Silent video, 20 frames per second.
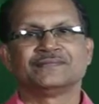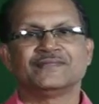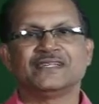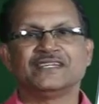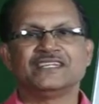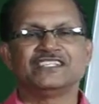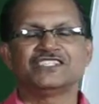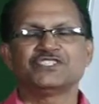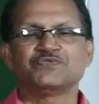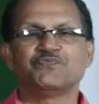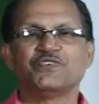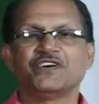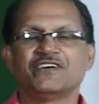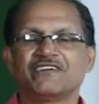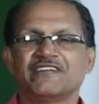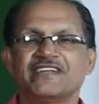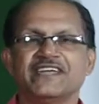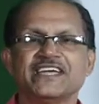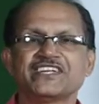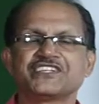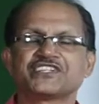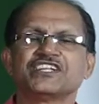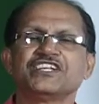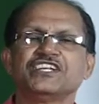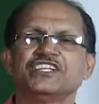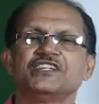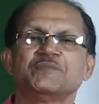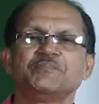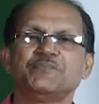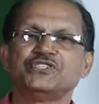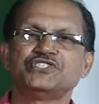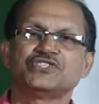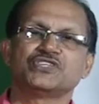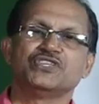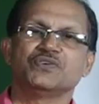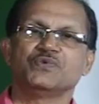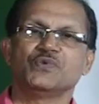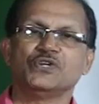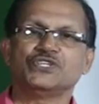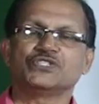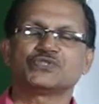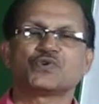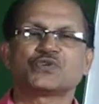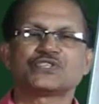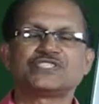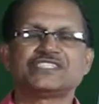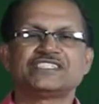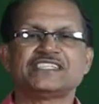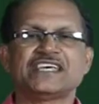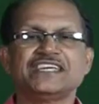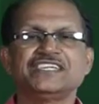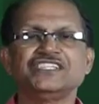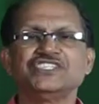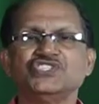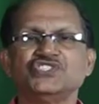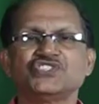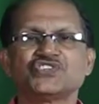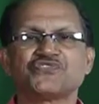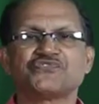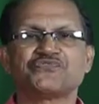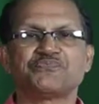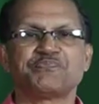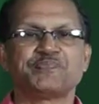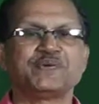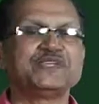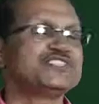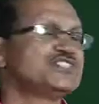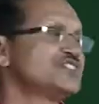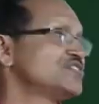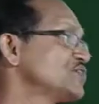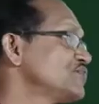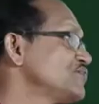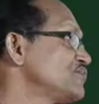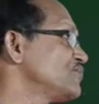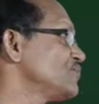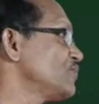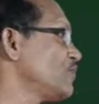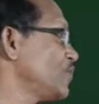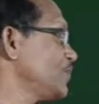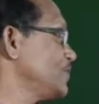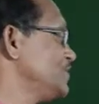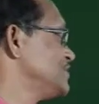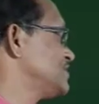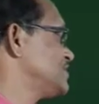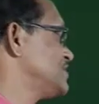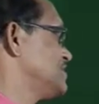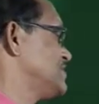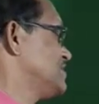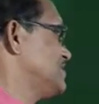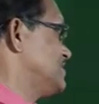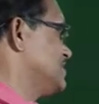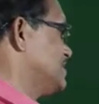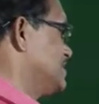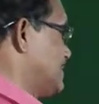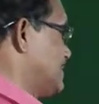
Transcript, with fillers: That is variation in the pitch of the voice or change of pitch of voice